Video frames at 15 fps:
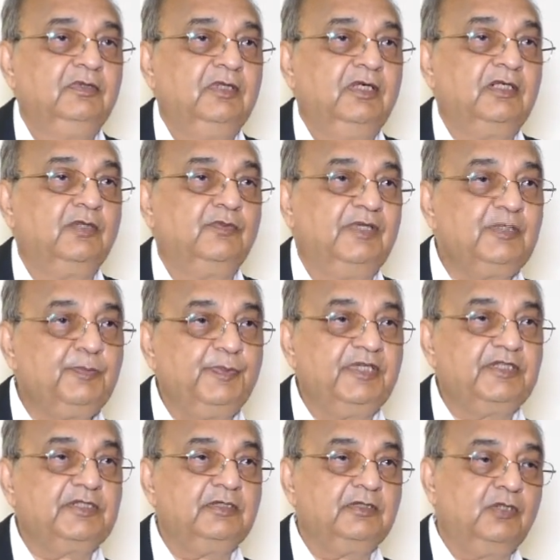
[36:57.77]
under what
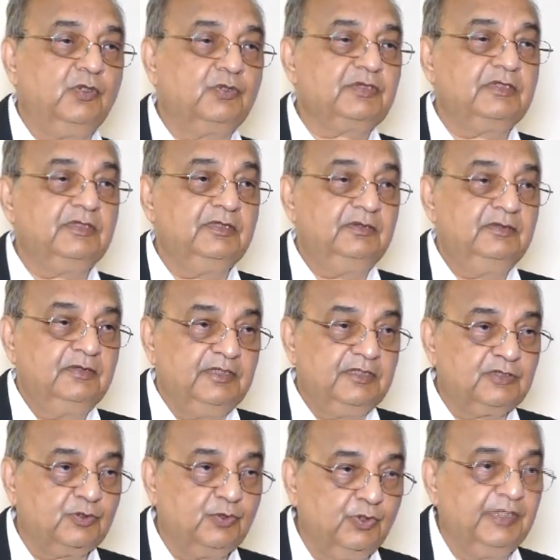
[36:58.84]
pressure the oxygen
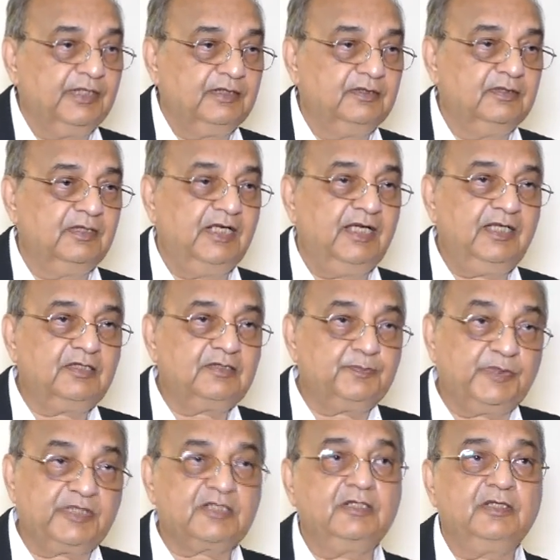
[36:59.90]
is going, that
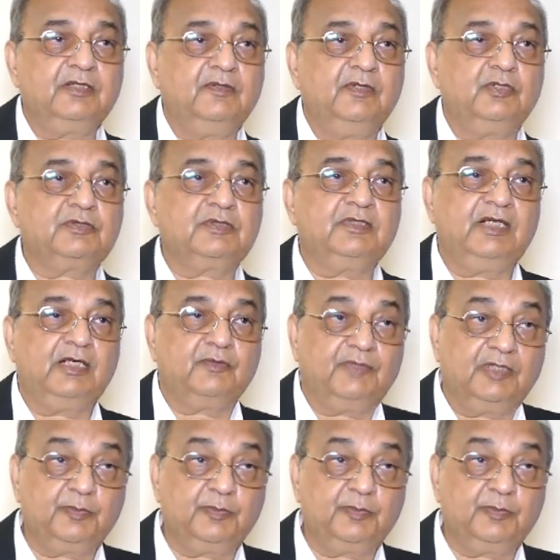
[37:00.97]
percentage of oxygen at what